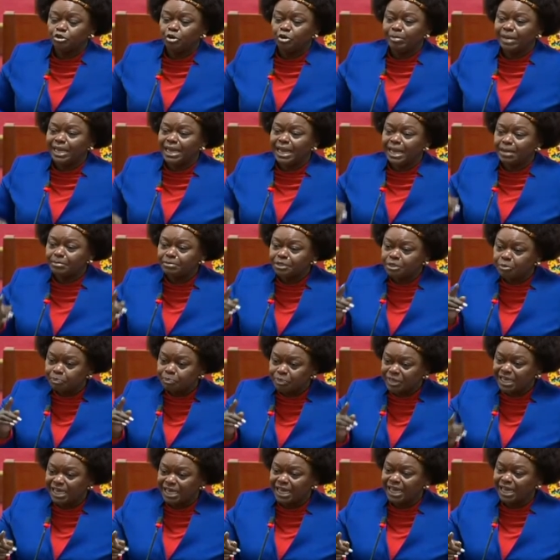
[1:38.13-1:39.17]
So, Madam
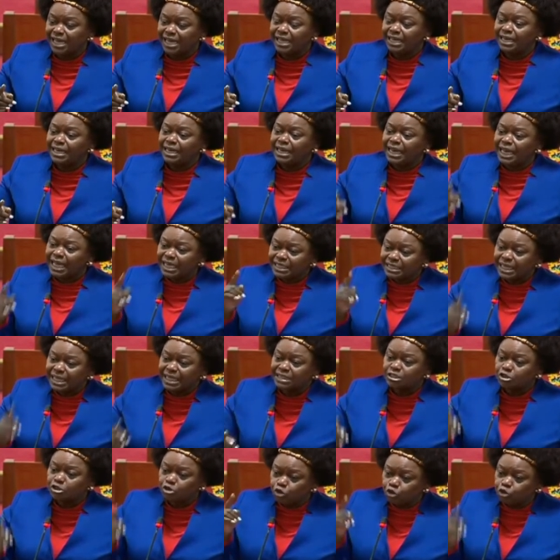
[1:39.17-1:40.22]
Speaker, let
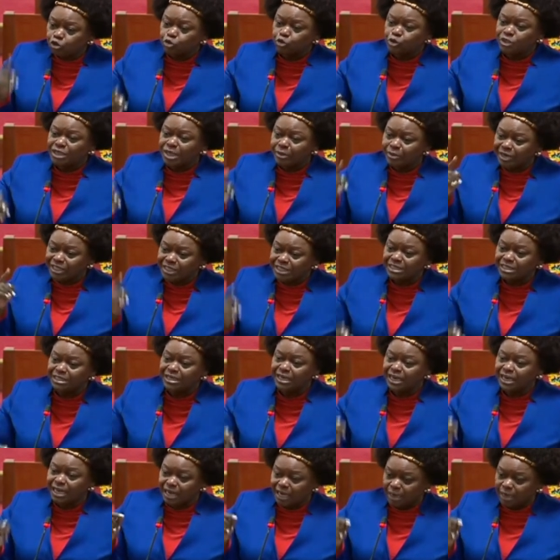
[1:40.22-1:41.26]
us not use our
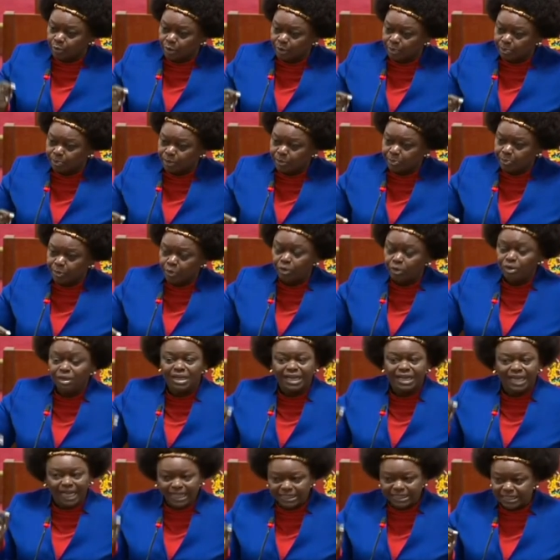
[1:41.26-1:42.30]
children and our people
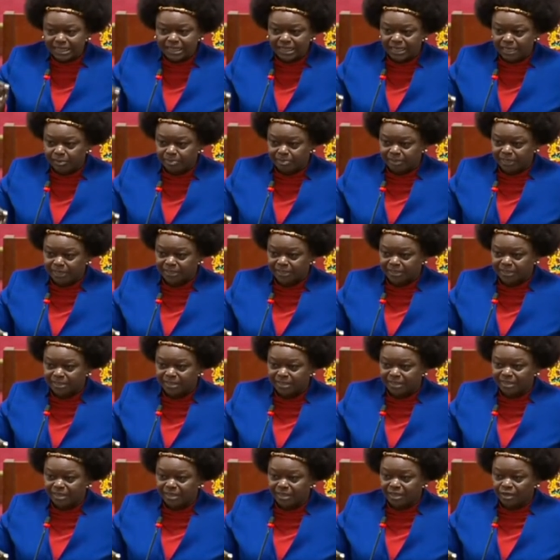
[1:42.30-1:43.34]
as guinea
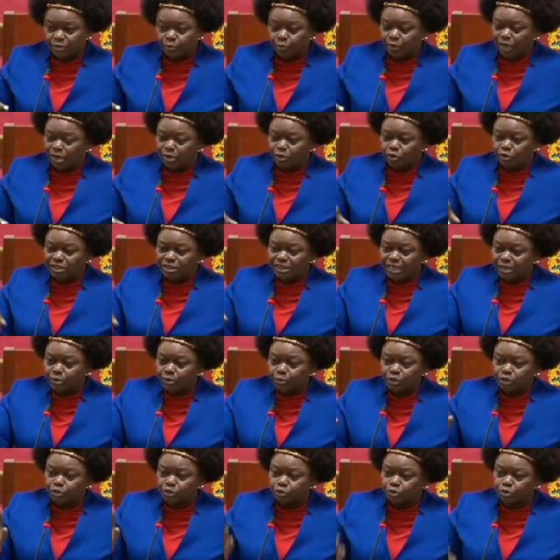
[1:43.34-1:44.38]
pigs. We are not
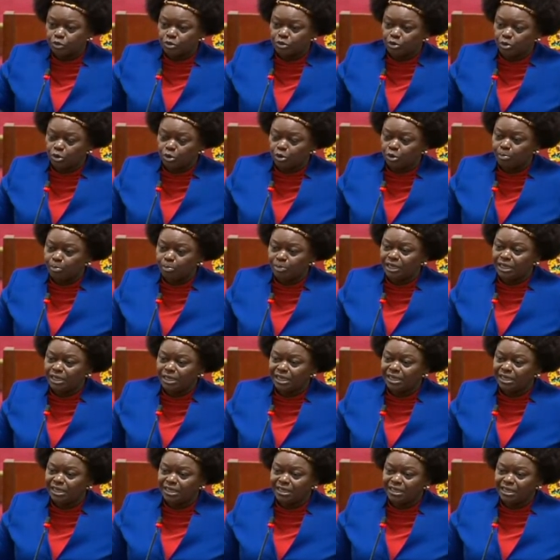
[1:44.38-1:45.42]
saying we should
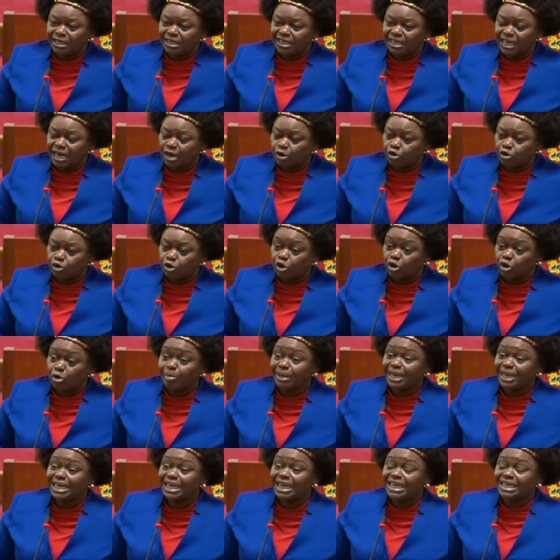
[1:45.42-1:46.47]
completely
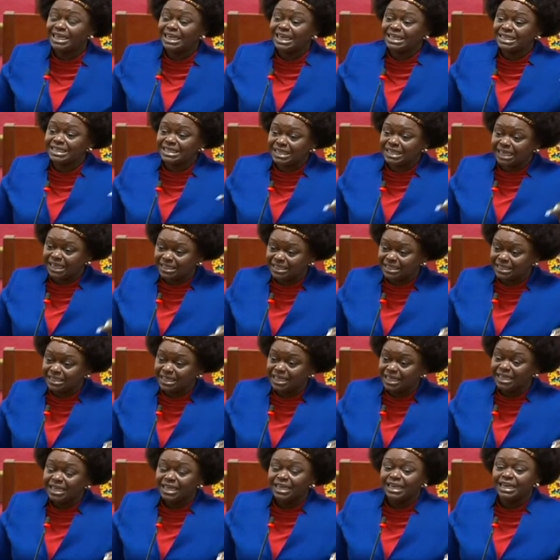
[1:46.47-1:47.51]
outlaw, but let us test,
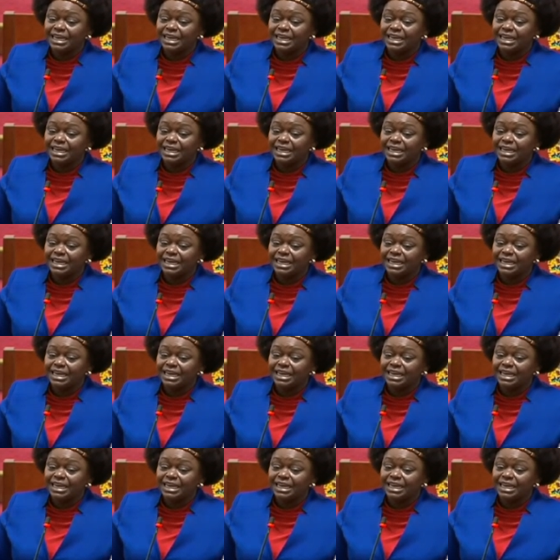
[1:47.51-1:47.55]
